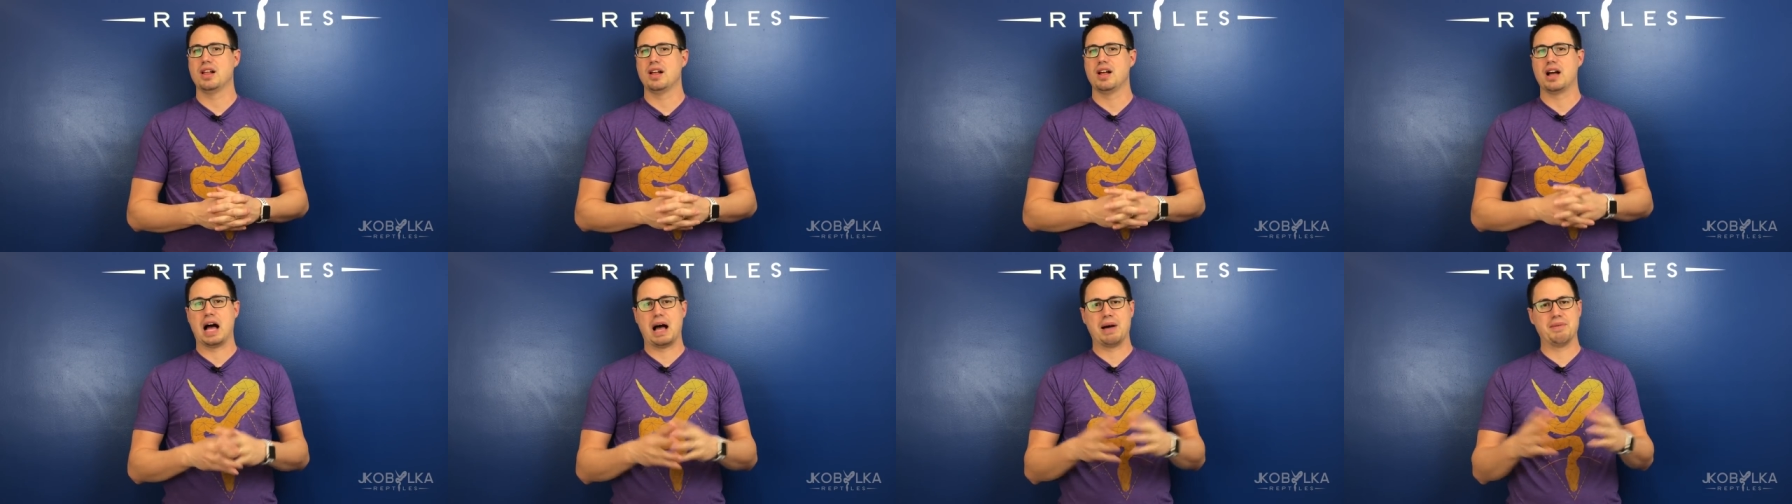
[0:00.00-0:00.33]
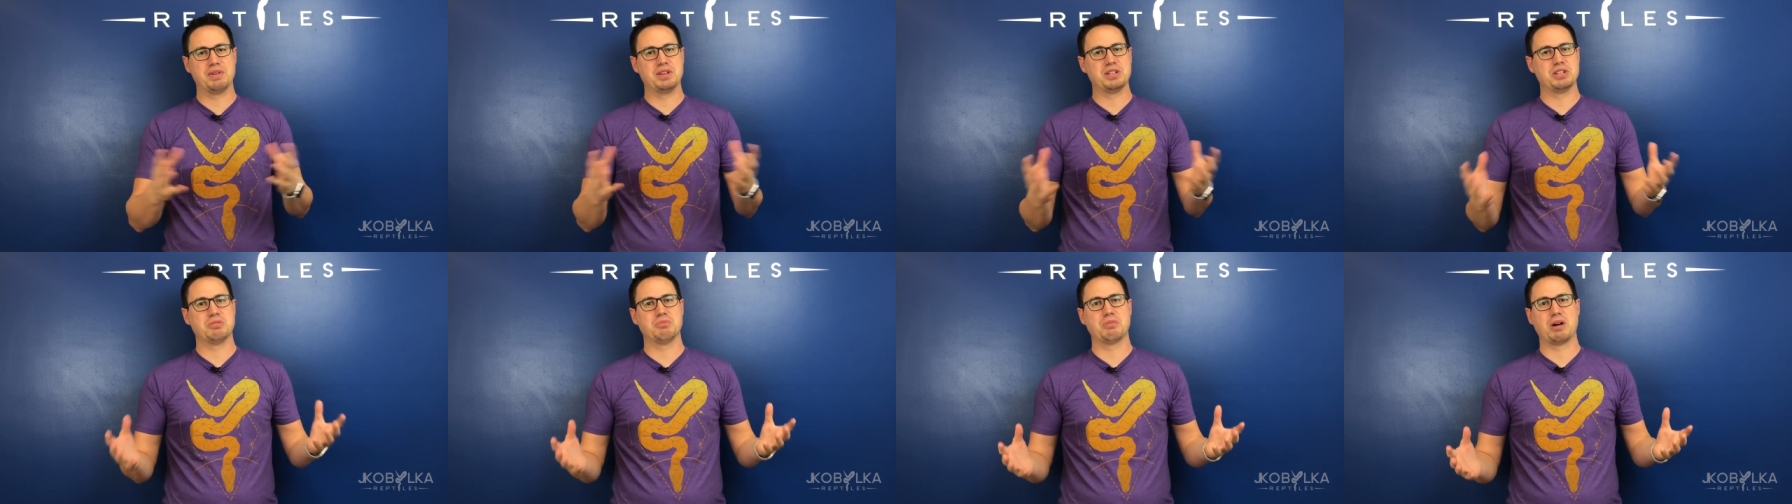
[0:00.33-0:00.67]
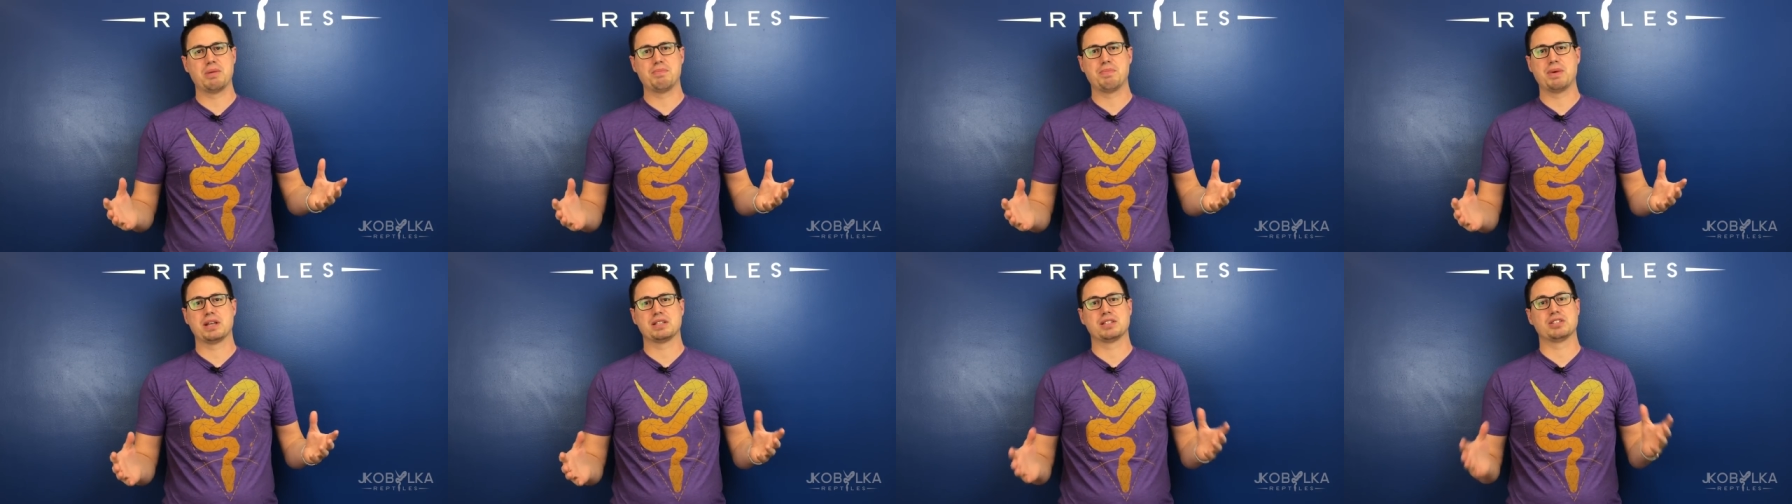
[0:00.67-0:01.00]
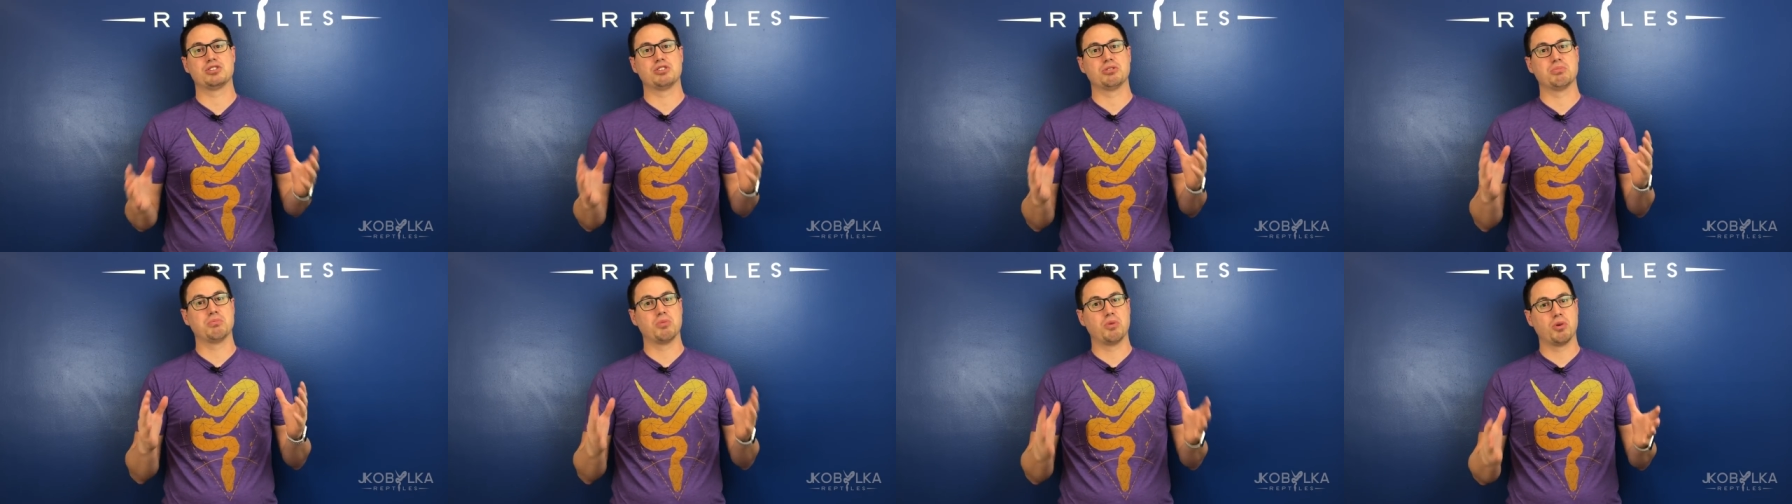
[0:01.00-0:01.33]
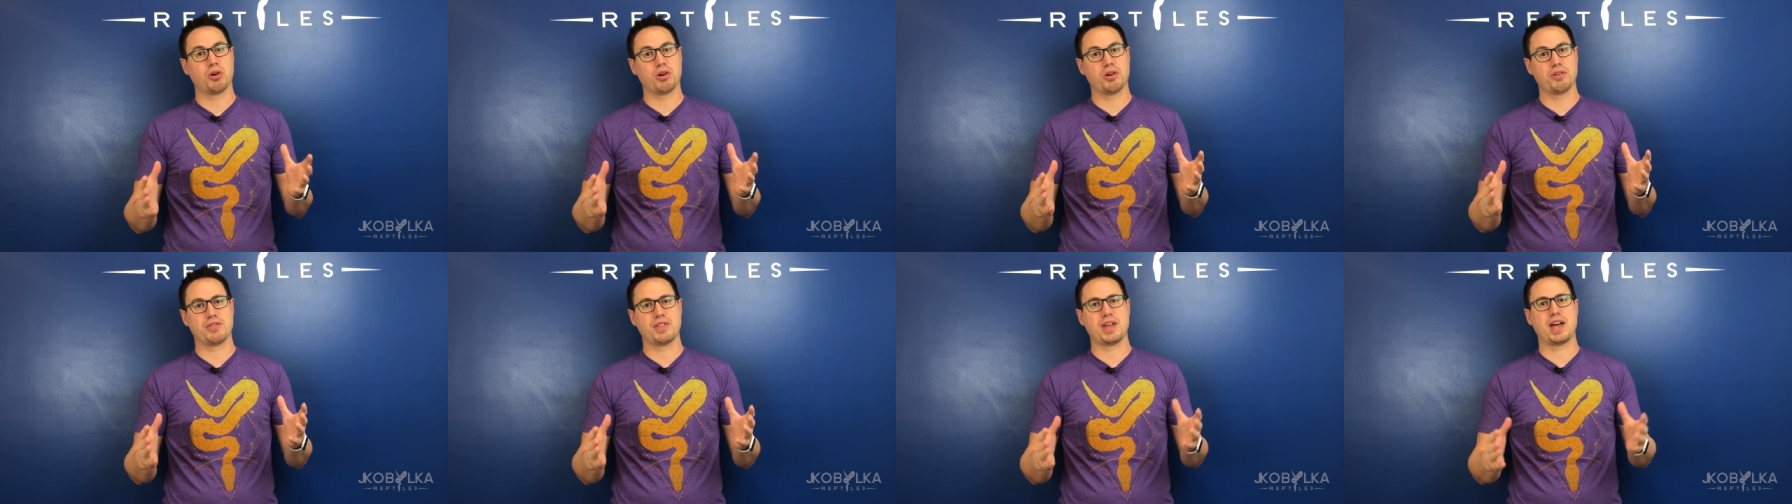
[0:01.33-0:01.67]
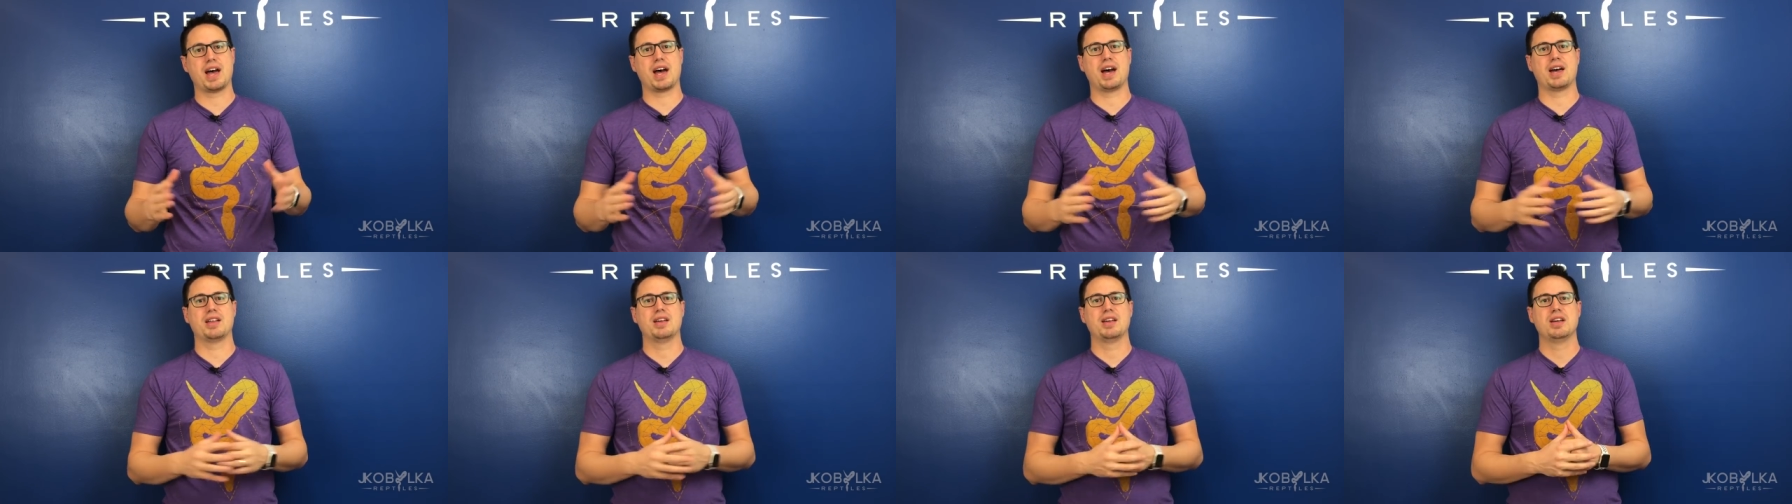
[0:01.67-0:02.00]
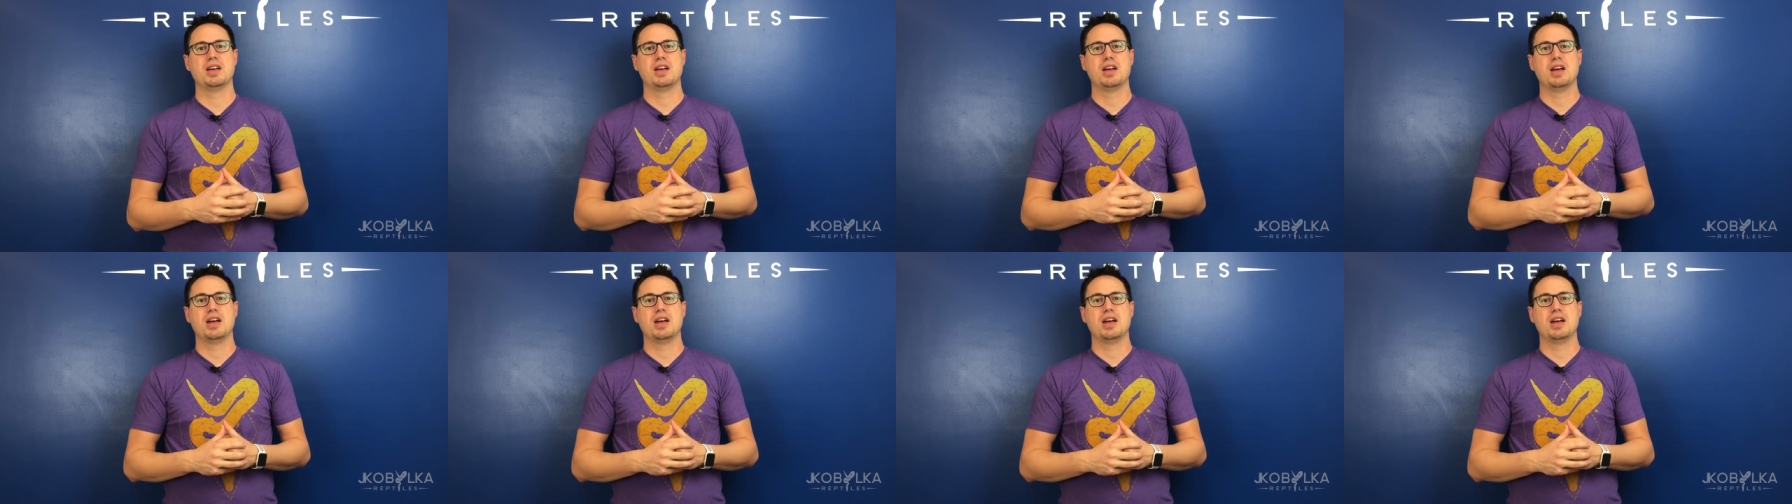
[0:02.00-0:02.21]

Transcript: I'm going to do my best to do more of that.